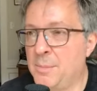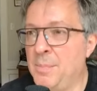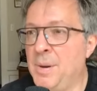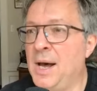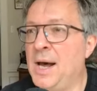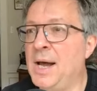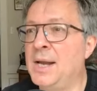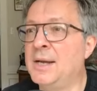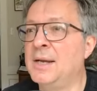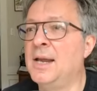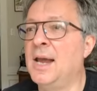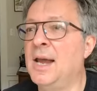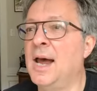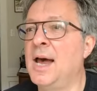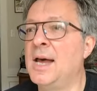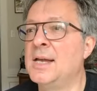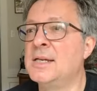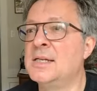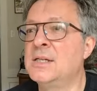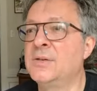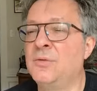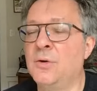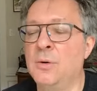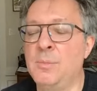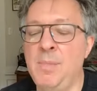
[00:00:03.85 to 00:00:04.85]

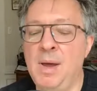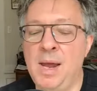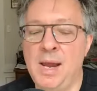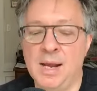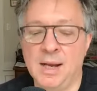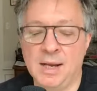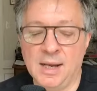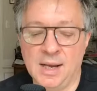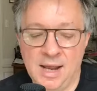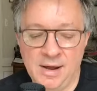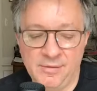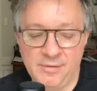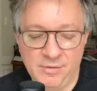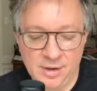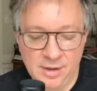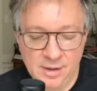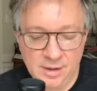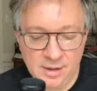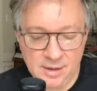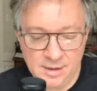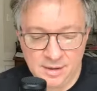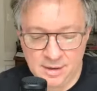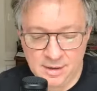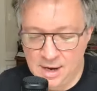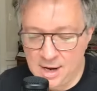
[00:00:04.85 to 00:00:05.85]
podcast for May
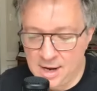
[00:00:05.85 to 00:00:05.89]
11th.